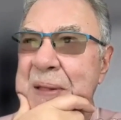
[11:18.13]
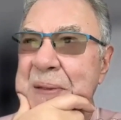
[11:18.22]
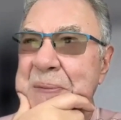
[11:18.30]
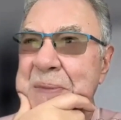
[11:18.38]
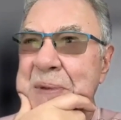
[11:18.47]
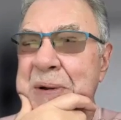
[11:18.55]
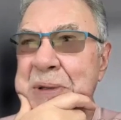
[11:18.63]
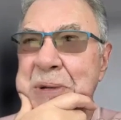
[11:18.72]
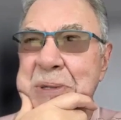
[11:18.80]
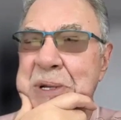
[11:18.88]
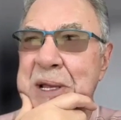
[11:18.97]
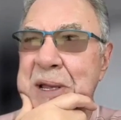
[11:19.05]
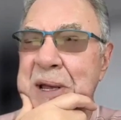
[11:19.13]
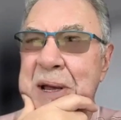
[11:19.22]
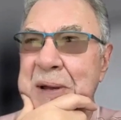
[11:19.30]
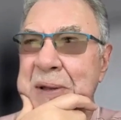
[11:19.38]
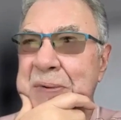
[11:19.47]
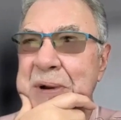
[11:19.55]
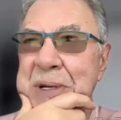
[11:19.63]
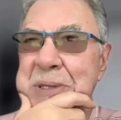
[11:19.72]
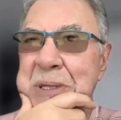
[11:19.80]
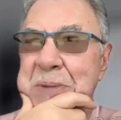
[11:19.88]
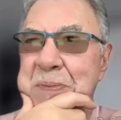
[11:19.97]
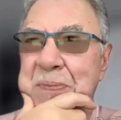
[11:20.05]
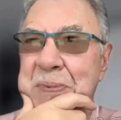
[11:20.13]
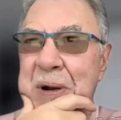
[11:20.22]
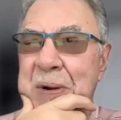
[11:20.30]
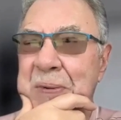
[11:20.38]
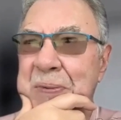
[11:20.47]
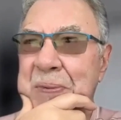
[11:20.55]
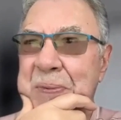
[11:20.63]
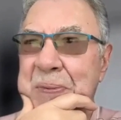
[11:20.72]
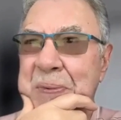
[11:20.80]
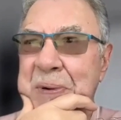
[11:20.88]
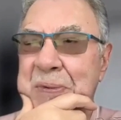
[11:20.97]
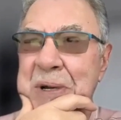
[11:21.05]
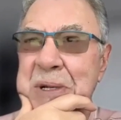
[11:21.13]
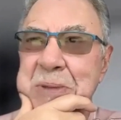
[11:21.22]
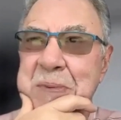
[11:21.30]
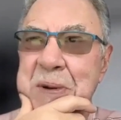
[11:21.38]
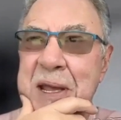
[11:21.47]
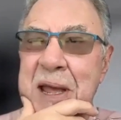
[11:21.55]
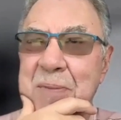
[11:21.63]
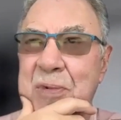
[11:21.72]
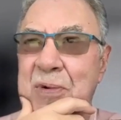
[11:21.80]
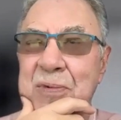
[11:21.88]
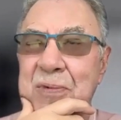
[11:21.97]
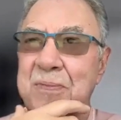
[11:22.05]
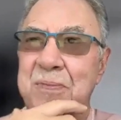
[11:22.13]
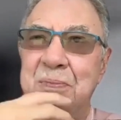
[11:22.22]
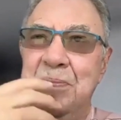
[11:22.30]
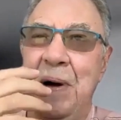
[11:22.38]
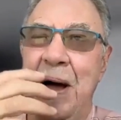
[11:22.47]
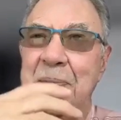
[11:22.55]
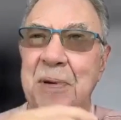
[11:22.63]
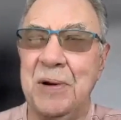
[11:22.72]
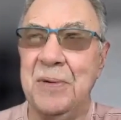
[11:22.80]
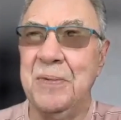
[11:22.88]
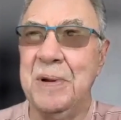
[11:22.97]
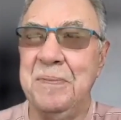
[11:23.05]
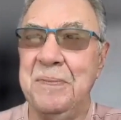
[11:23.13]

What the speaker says: usually Creedence just when Creedence became popular, we